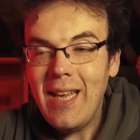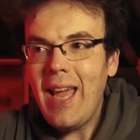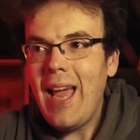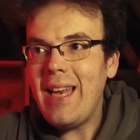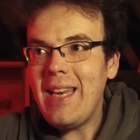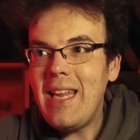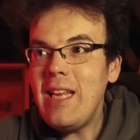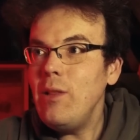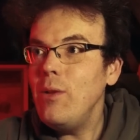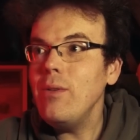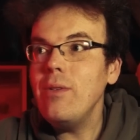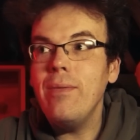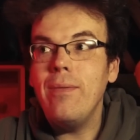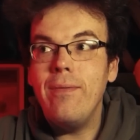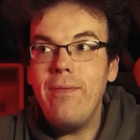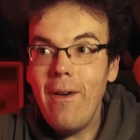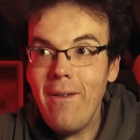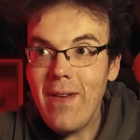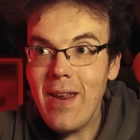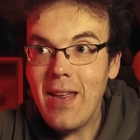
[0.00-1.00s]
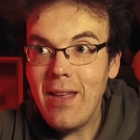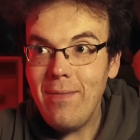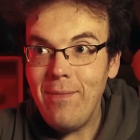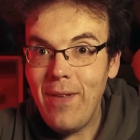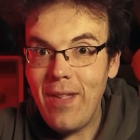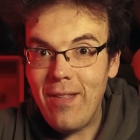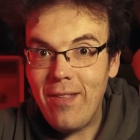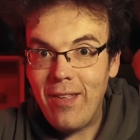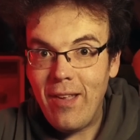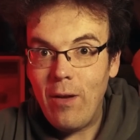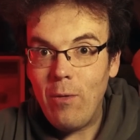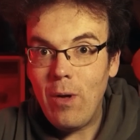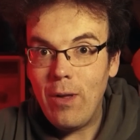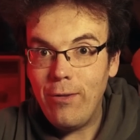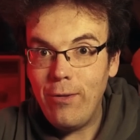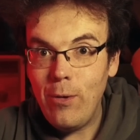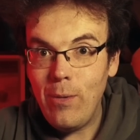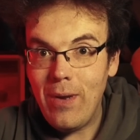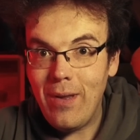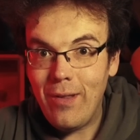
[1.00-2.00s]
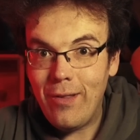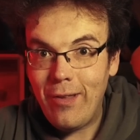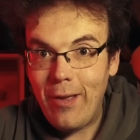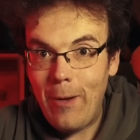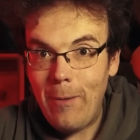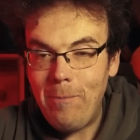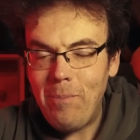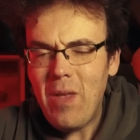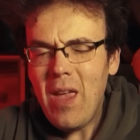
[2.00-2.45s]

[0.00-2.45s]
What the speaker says: and he looked very convincing whilst doing so.